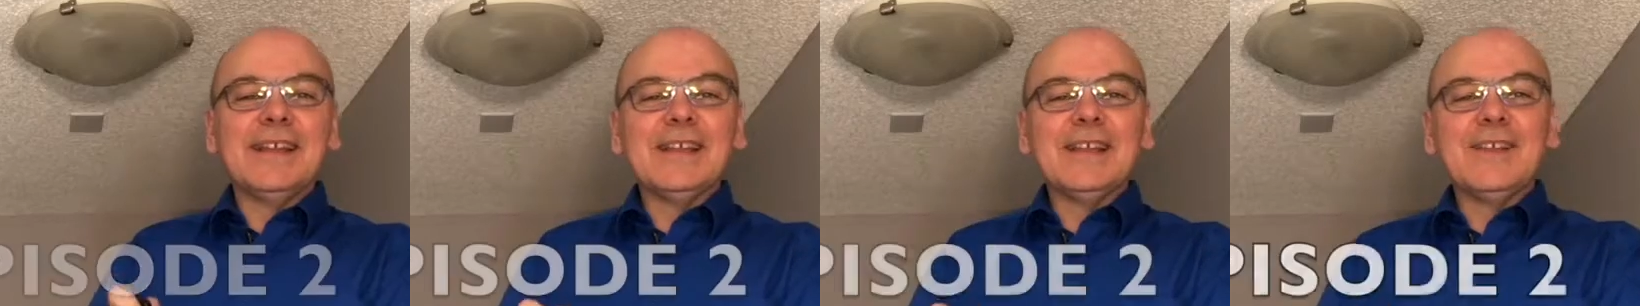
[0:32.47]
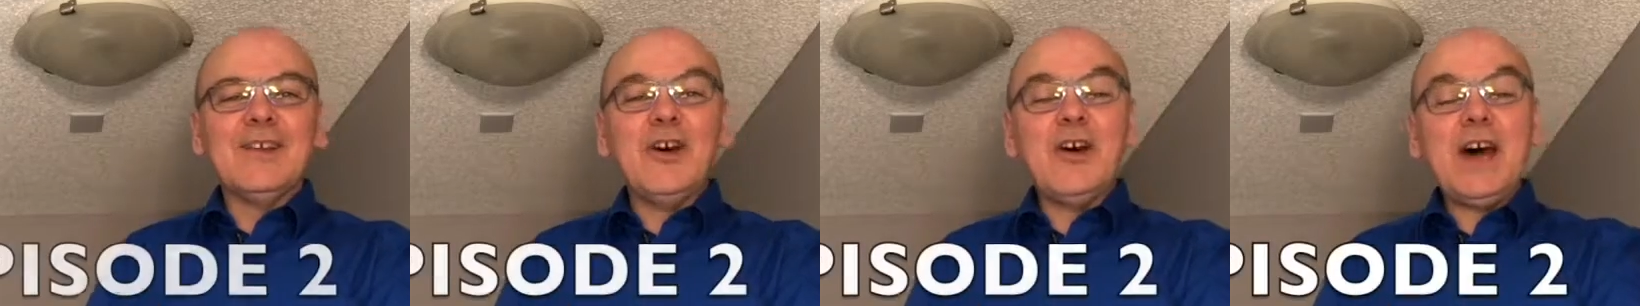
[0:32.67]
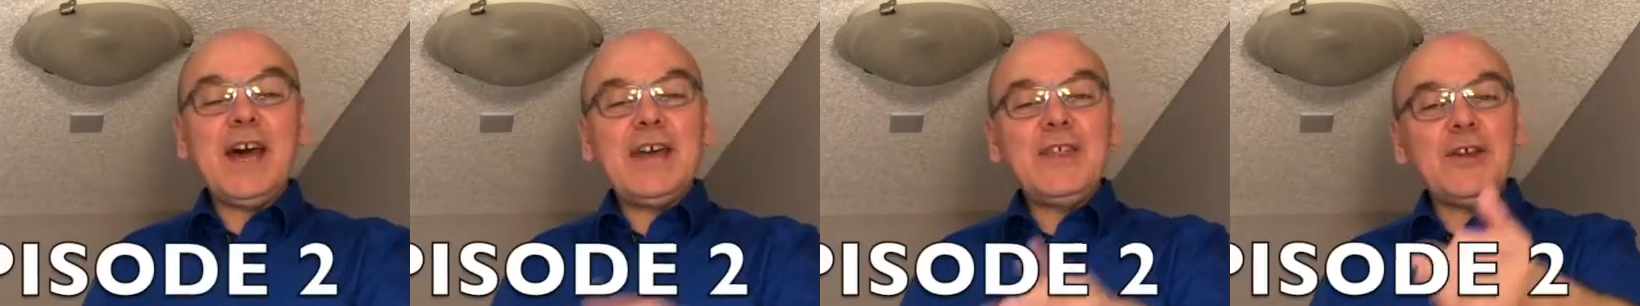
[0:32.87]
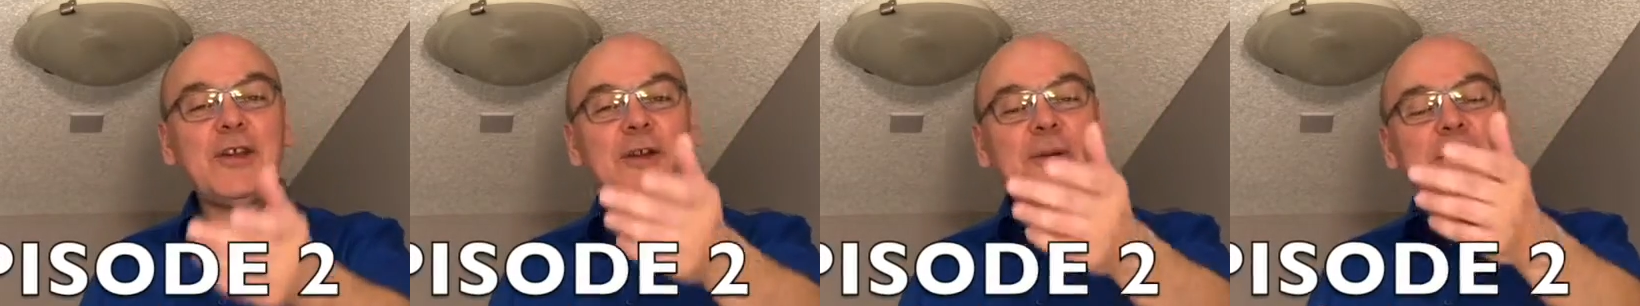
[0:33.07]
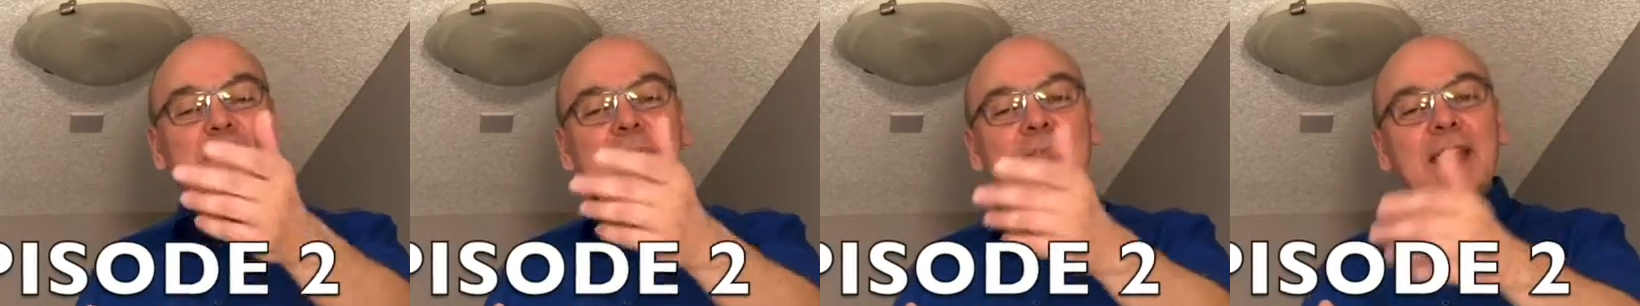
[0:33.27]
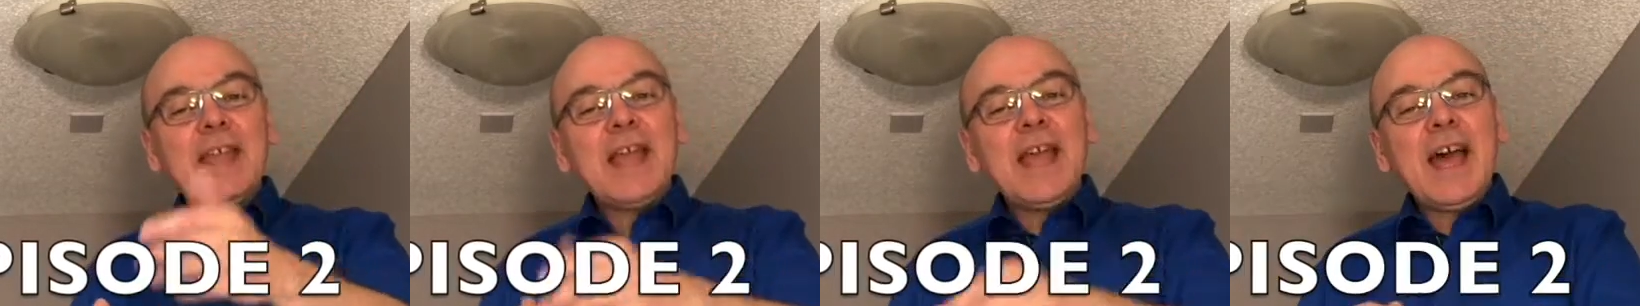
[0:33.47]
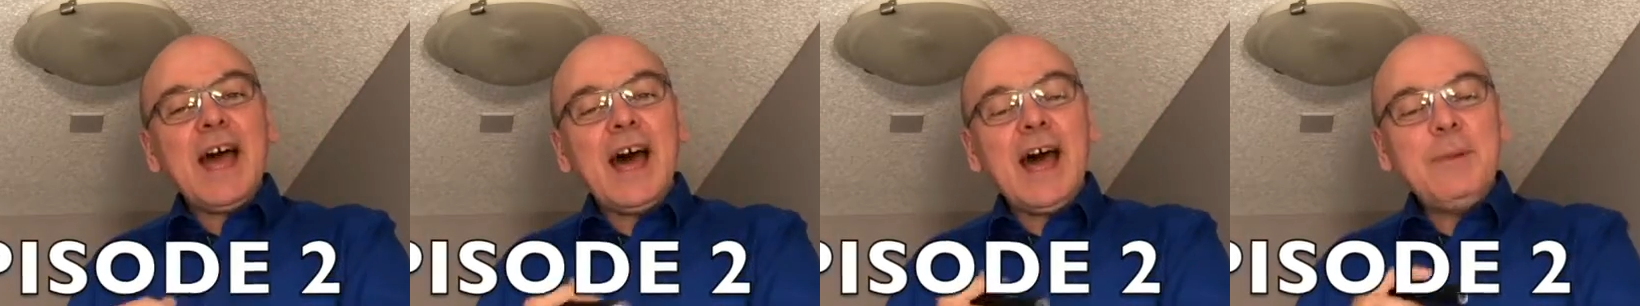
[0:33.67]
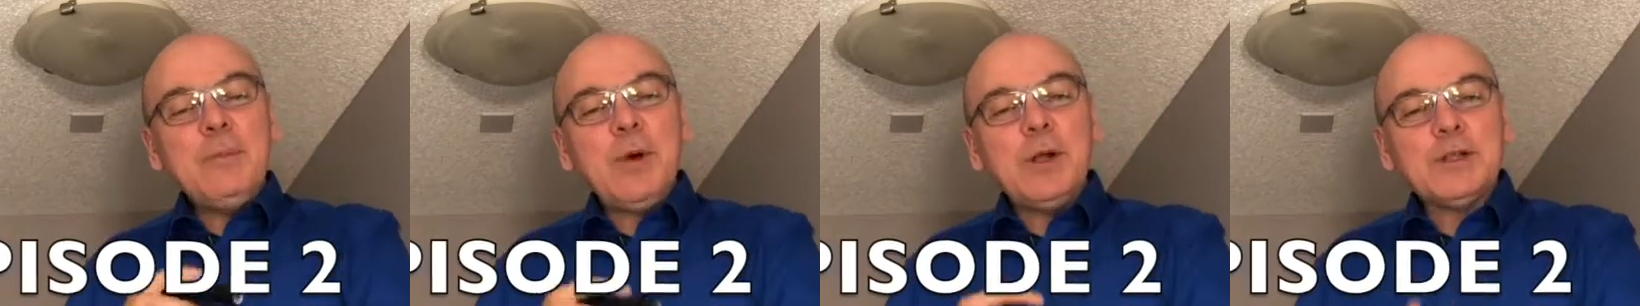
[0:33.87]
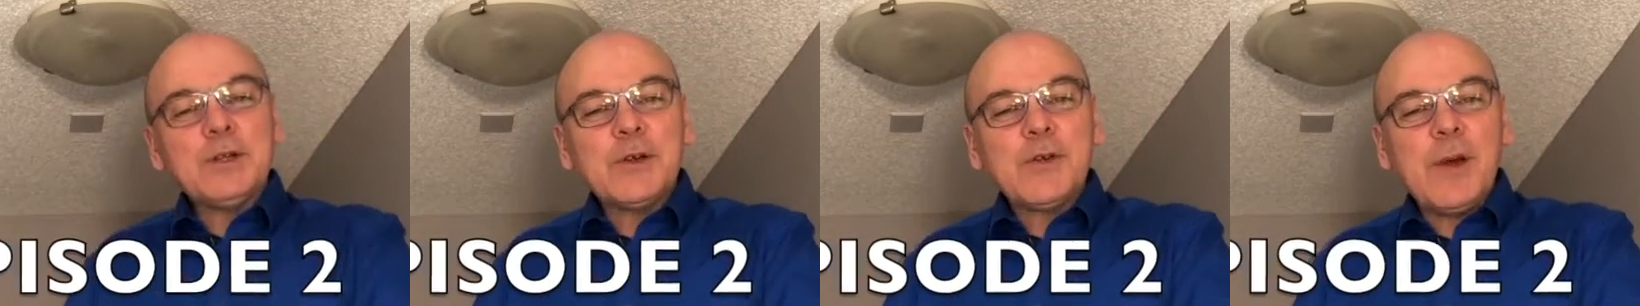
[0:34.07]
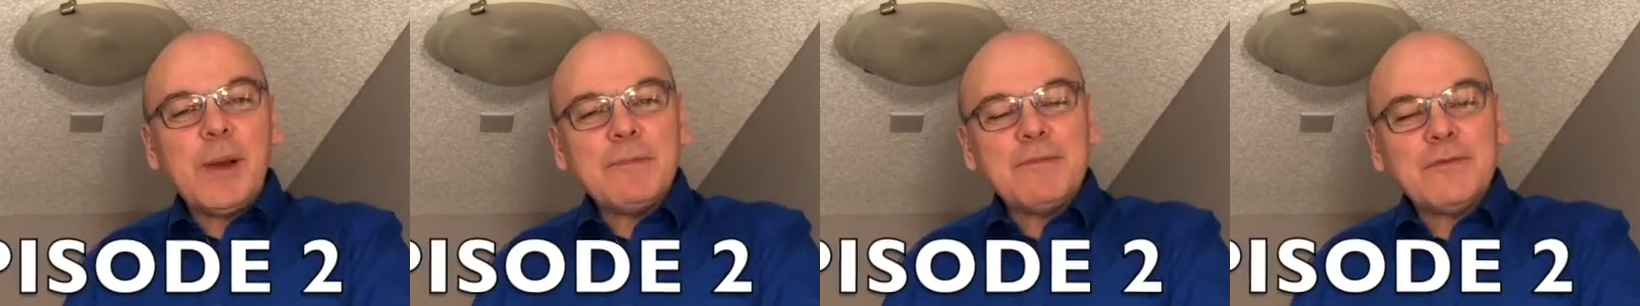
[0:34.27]
Oh, hi there. I'm Walter
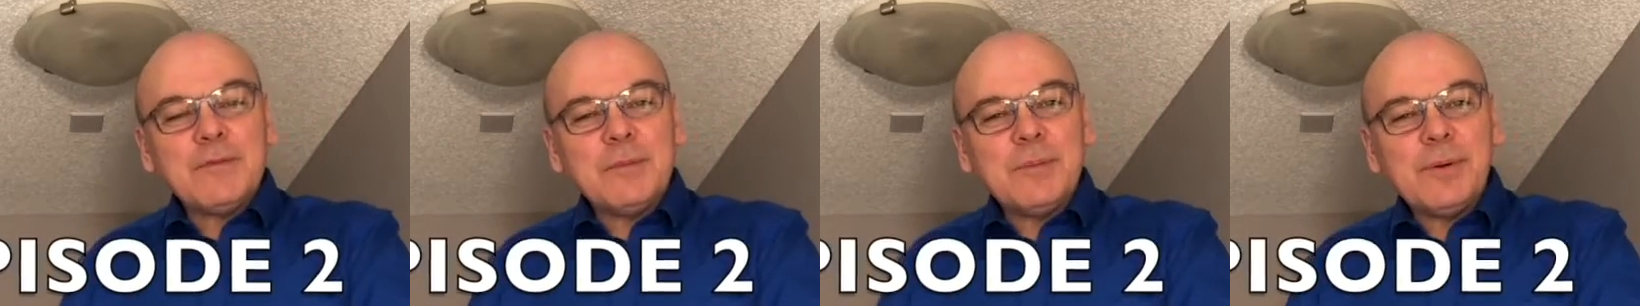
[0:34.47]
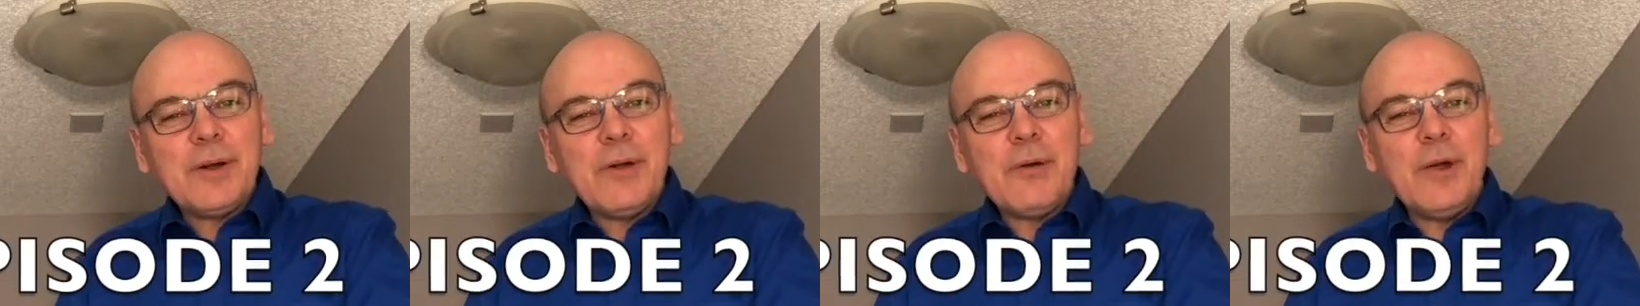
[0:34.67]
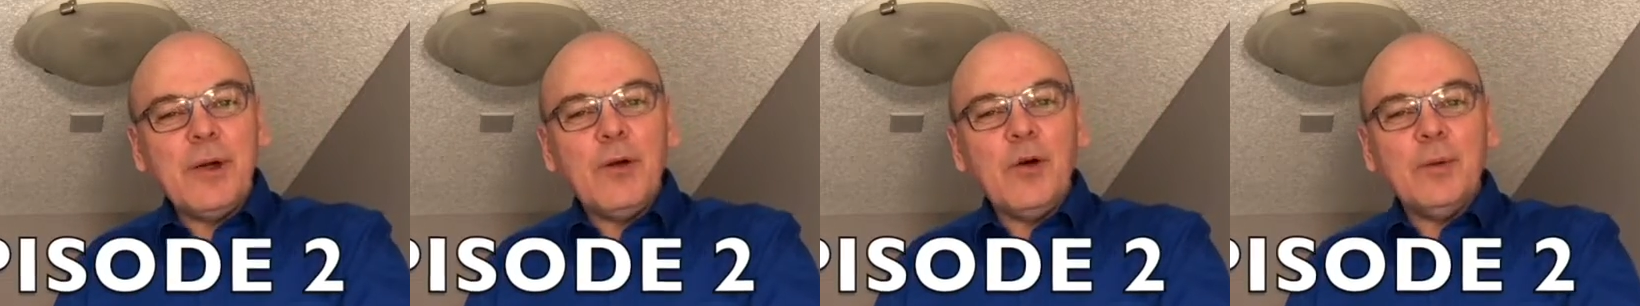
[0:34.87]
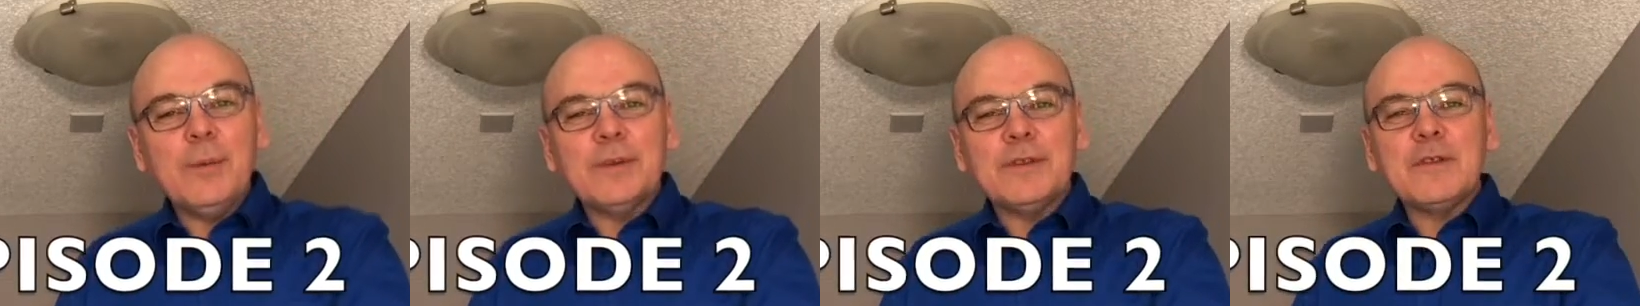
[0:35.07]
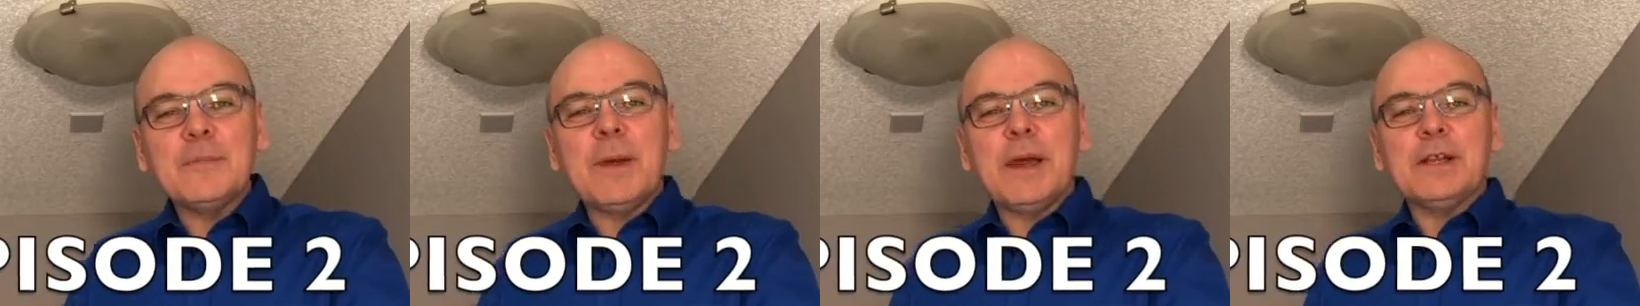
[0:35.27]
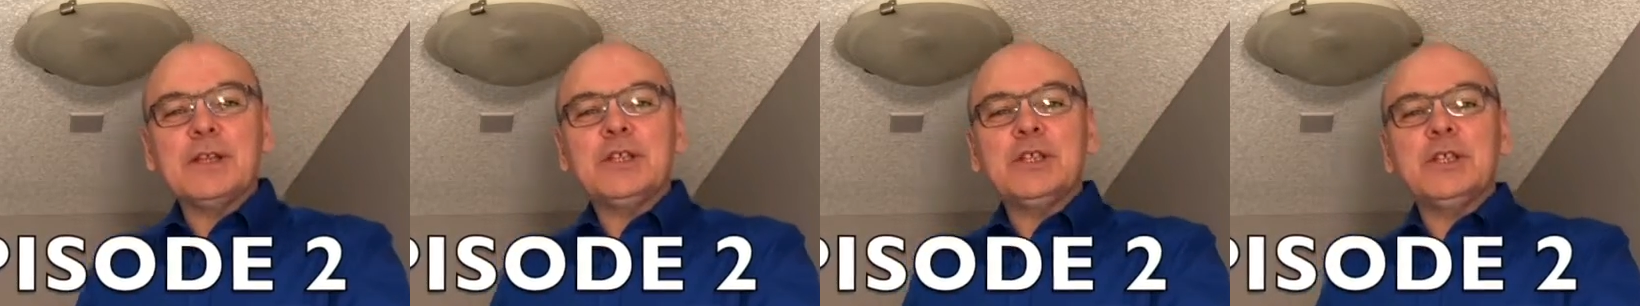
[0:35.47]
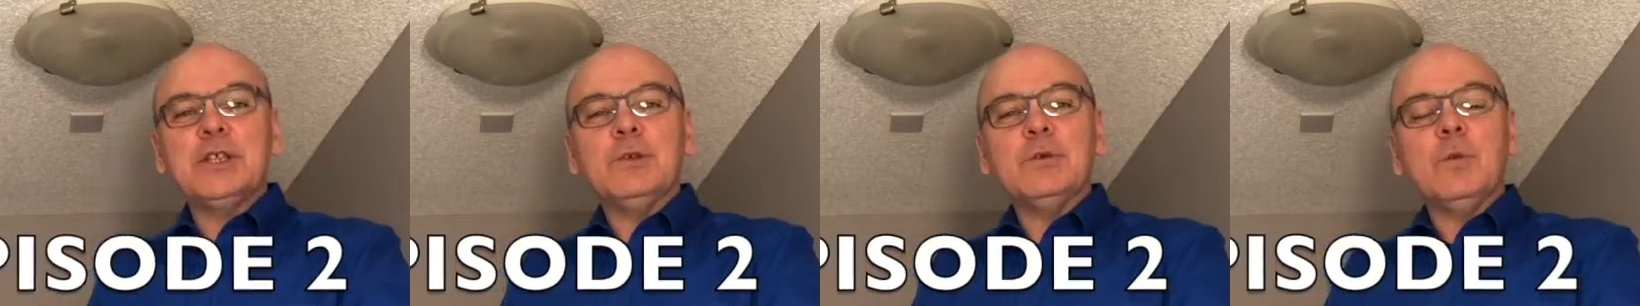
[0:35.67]
Krebs from Prairie Home Inspection.